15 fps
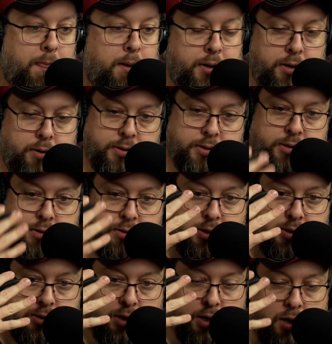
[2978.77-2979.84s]
you know,
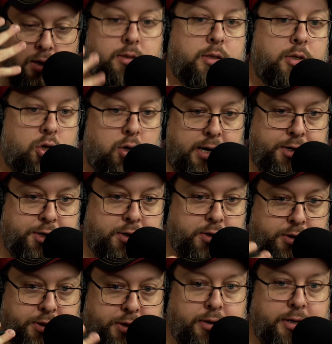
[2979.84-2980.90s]
his concentration,
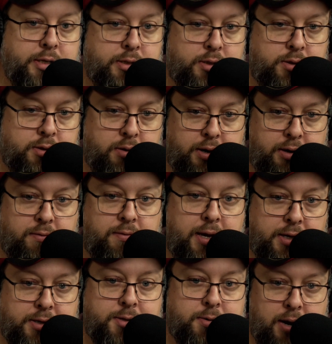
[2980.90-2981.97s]
serious like
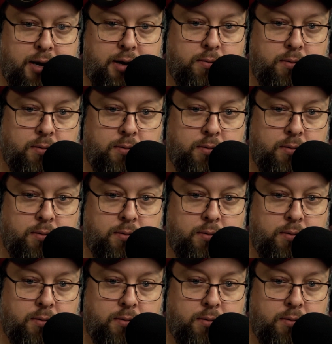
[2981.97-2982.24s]
face, right?